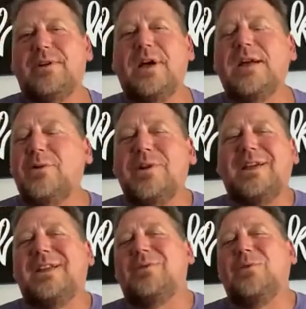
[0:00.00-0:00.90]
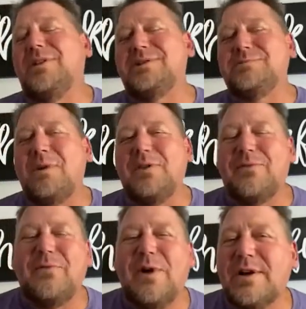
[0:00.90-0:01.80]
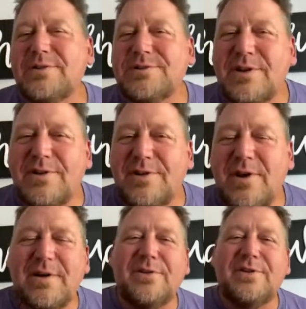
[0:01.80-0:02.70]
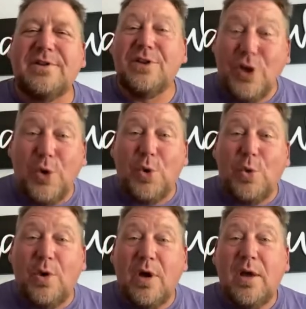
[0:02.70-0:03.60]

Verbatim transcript: I don't want to get in one of these motherfuckers that are younger than you.